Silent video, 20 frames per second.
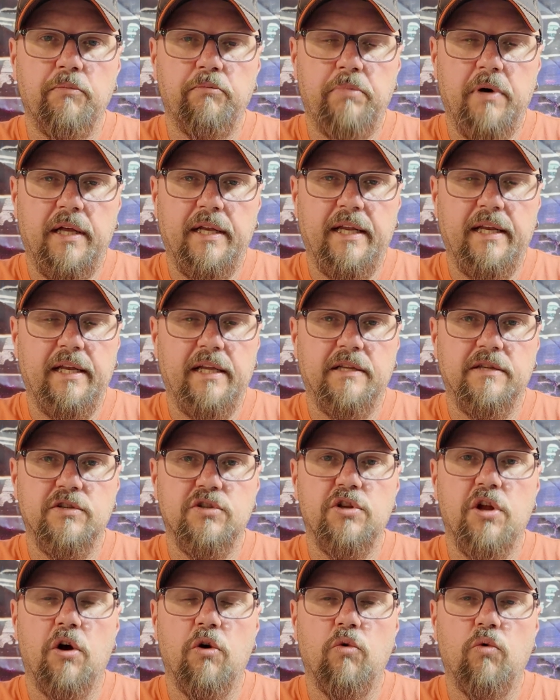but it
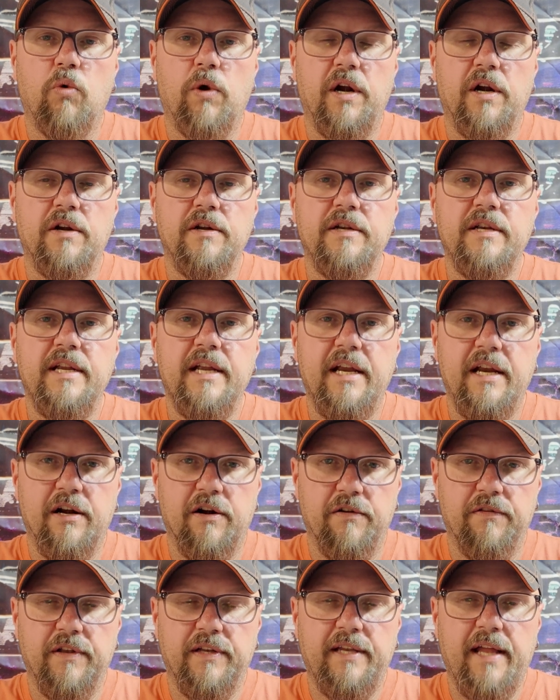is nowhere
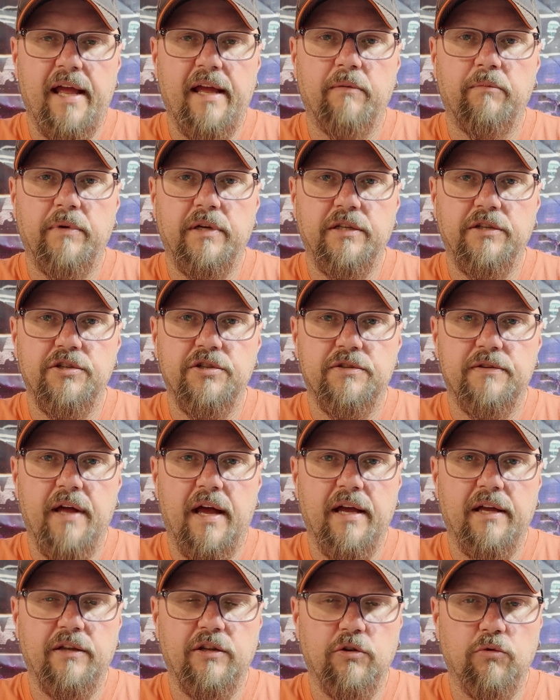near the damage
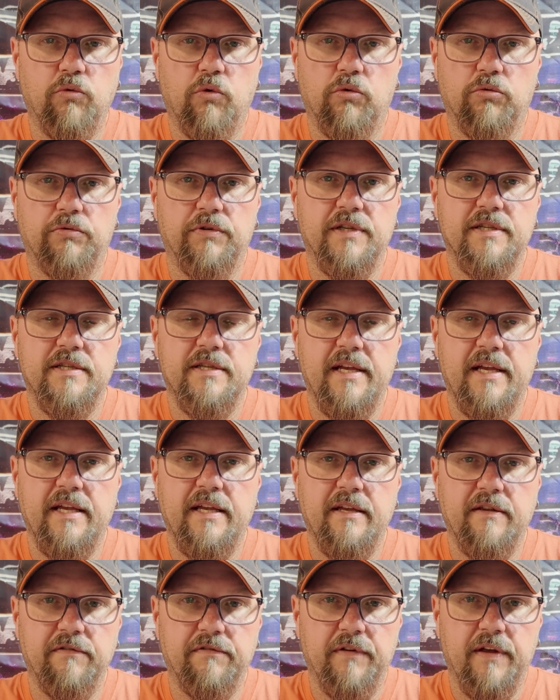that you will
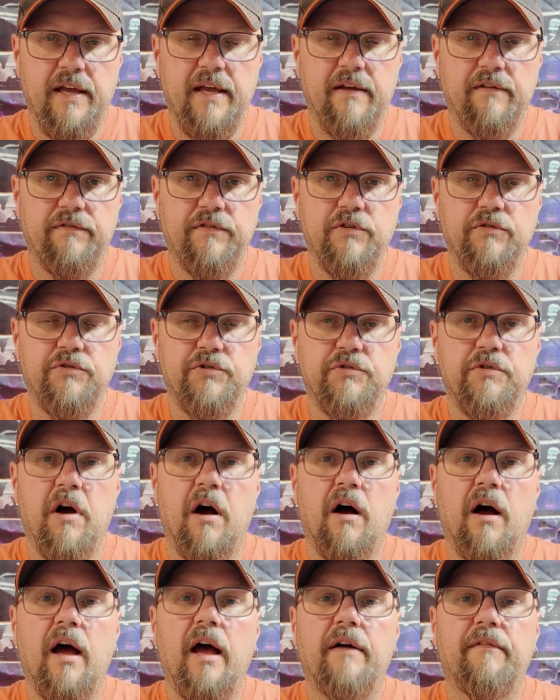receive if you do
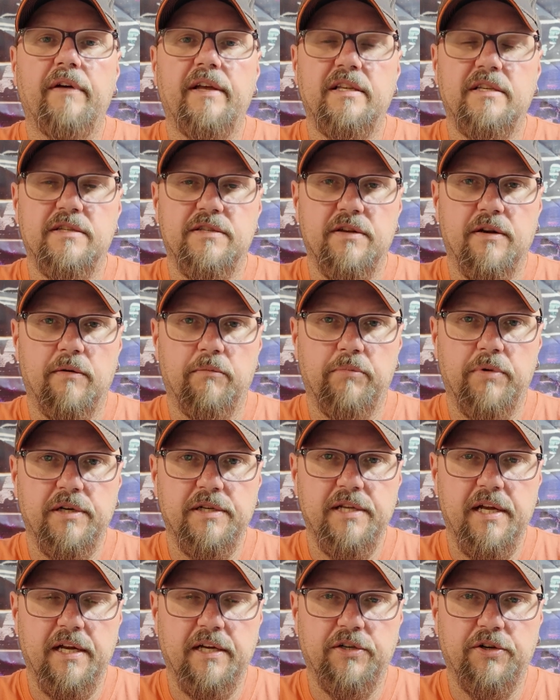not have a stump
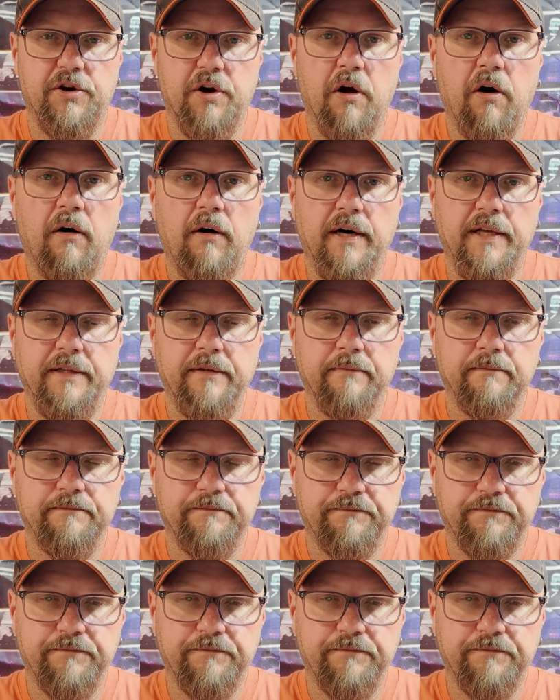protector on.